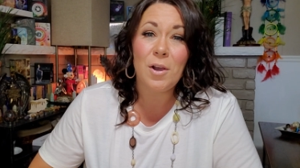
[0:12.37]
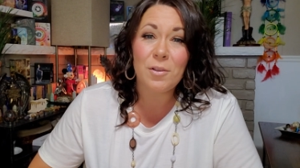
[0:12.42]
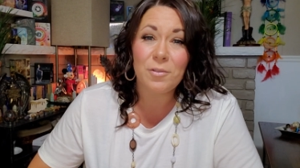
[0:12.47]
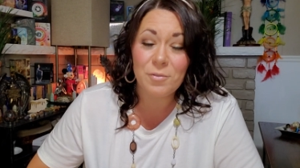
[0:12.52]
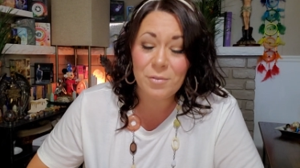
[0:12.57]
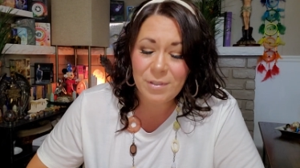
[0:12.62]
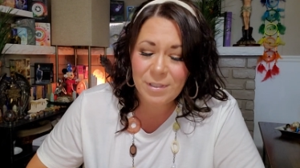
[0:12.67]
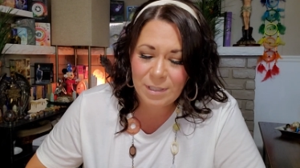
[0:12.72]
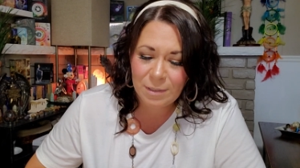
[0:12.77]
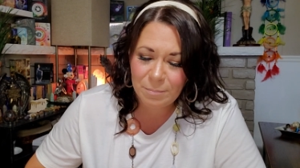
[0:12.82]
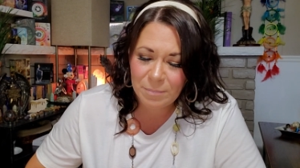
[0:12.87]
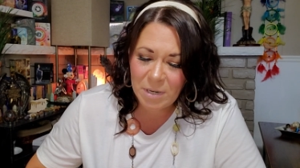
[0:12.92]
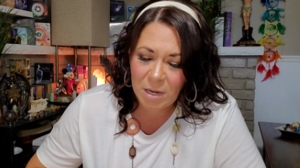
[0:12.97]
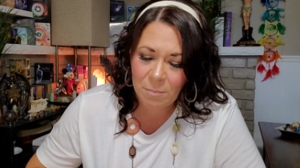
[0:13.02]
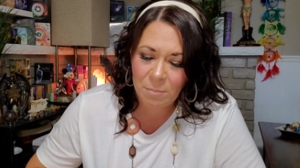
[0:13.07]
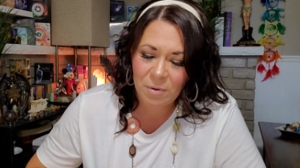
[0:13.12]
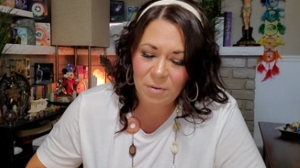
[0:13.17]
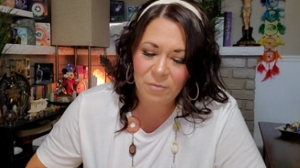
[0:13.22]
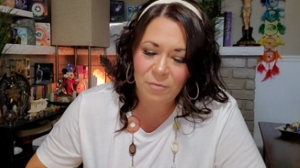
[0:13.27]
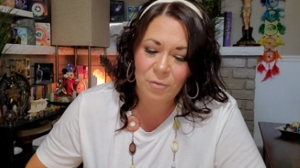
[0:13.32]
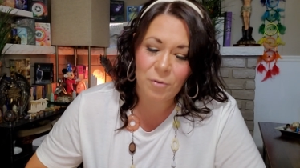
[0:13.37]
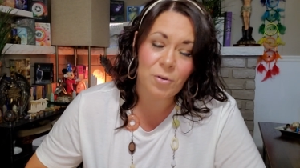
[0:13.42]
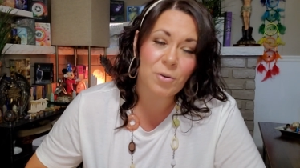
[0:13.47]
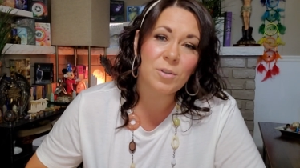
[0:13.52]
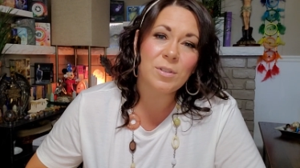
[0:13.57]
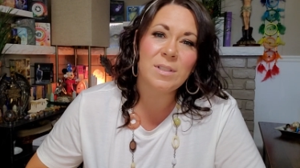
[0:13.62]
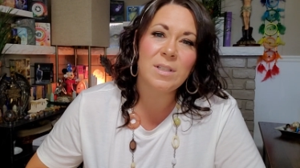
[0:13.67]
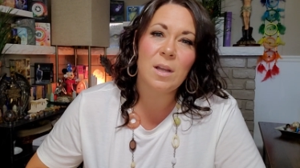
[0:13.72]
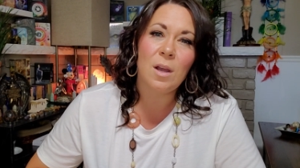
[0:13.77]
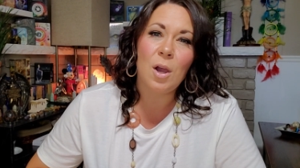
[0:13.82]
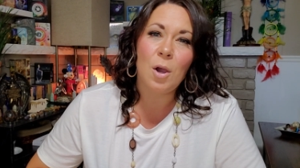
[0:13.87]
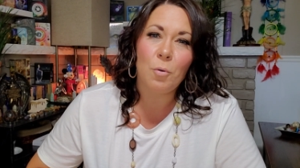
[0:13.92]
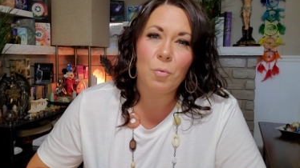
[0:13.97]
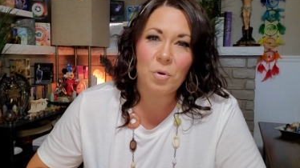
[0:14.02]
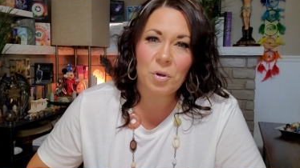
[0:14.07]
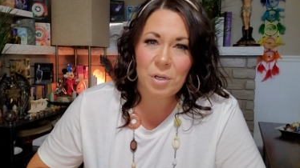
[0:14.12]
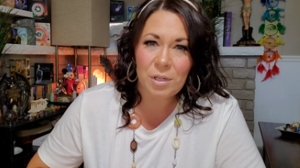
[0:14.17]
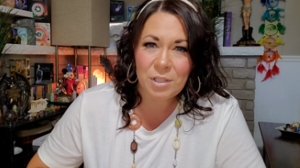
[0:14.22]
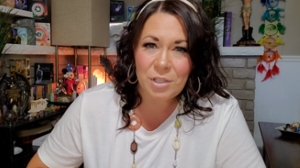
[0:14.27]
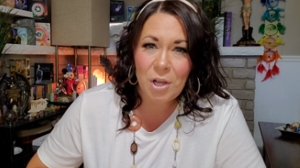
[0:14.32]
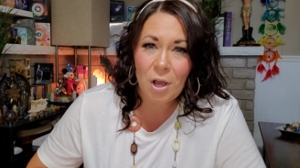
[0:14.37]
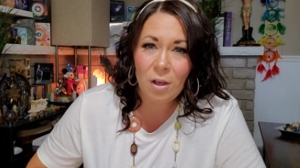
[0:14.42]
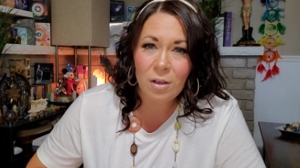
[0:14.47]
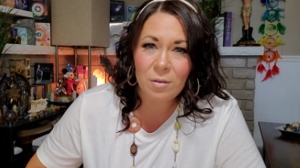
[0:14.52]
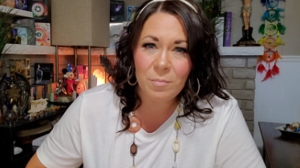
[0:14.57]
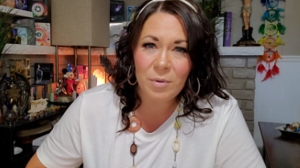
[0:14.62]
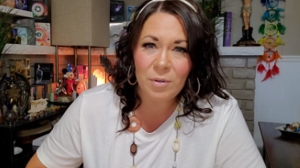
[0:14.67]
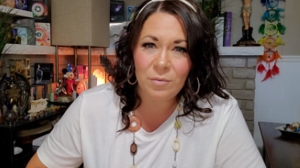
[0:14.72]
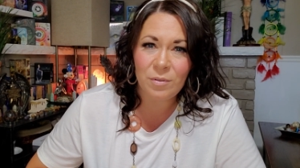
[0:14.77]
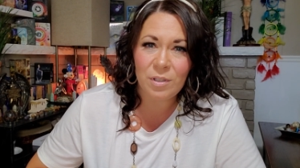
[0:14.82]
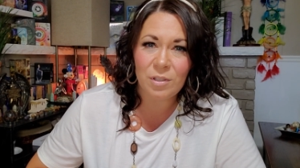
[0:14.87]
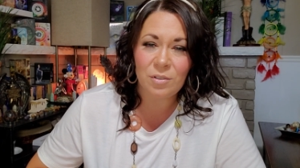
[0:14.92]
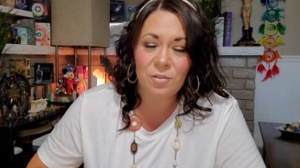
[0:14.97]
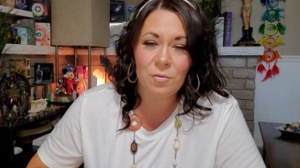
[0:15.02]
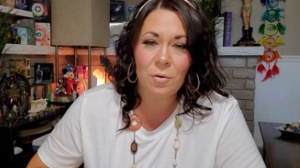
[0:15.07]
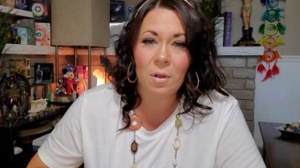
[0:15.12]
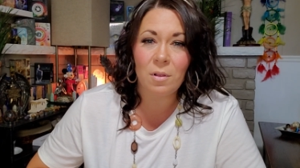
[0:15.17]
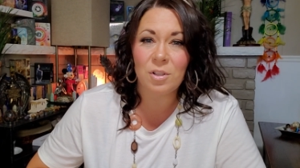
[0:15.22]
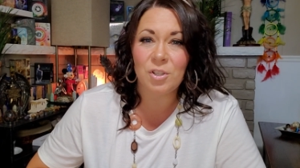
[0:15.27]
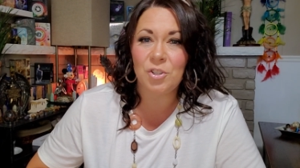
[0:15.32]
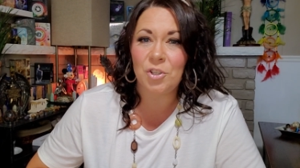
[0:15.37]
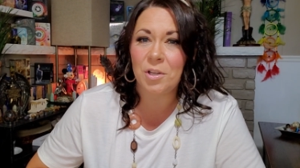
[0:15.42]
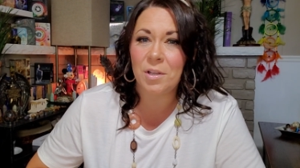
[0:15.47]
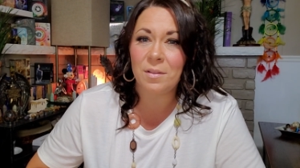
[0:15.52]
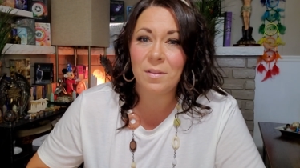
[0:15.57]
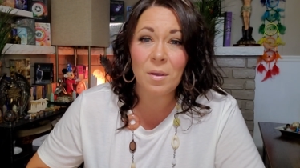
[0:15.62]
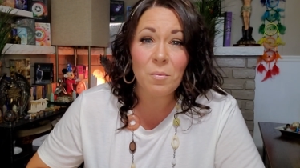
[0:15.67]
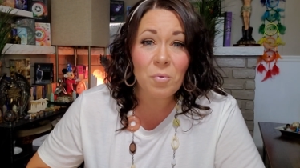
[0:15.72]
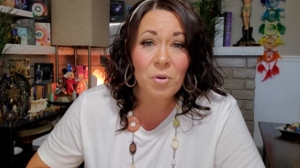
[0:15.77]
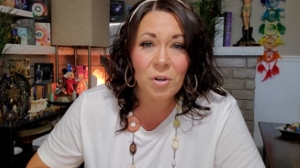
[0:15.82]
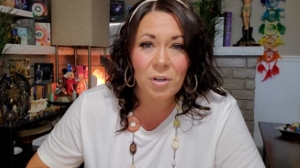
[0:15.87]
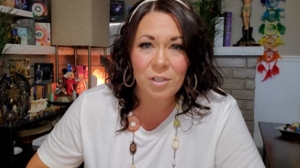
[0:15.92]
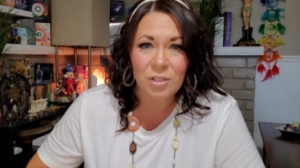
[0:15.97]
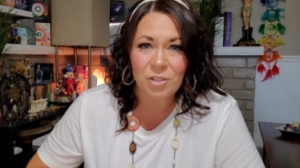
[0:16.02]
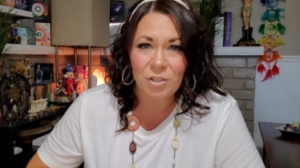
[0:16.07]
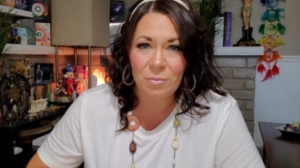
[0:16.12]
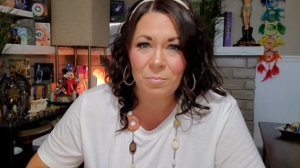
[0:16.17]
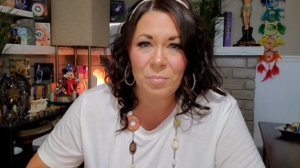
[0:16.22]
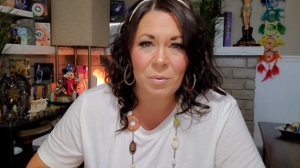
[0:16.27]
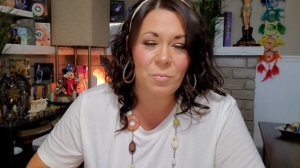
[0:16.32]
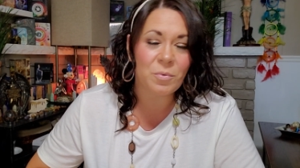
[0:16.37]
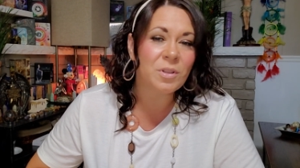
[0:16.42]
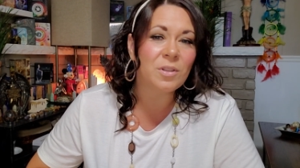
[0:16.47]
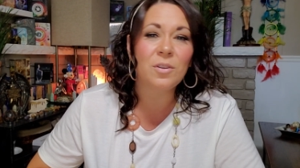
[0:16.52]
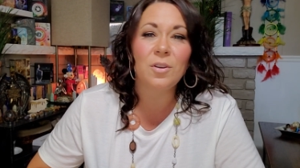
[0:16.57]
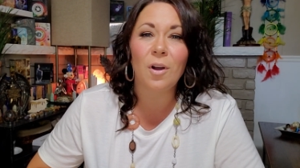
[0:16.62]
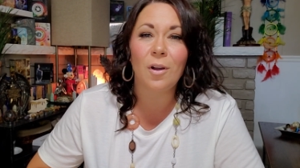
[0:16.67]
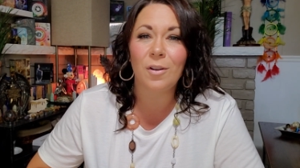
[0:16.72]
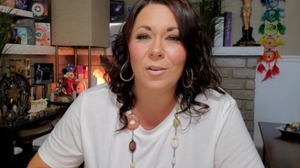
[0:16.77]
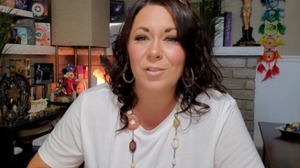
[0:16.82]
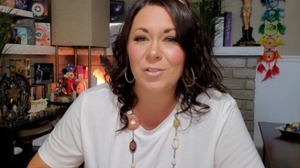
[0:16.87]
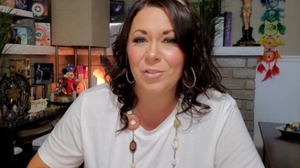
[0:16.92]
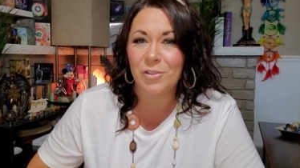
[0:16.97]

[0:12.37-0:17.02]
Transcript: through September 1st. We're going to talk about the astrology and then we're going to jump in with the cards.